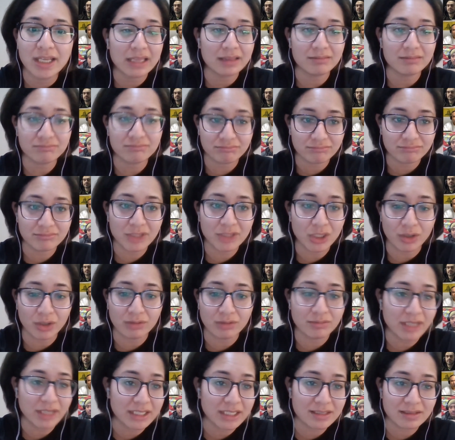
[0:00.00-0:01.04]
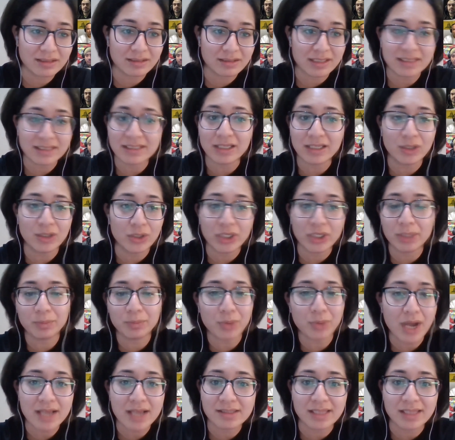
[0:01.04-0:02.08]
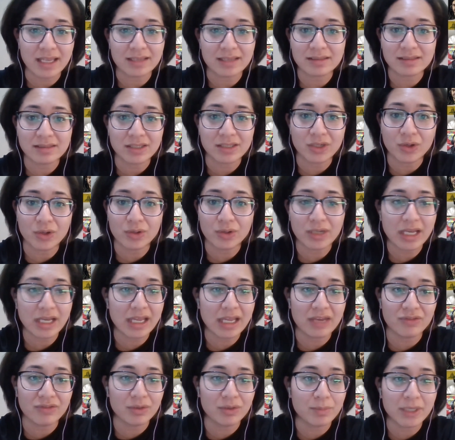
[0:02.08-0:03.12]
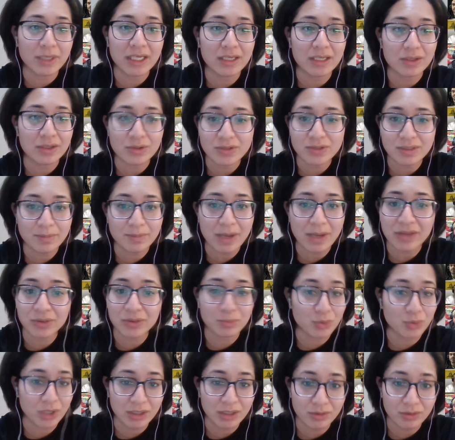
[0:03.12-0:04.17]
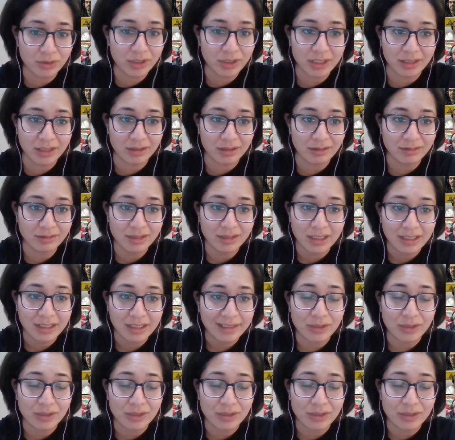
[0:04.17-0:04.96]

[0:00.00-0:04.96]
And, it's a learning process. Not everybody knows about the Marine Corps here.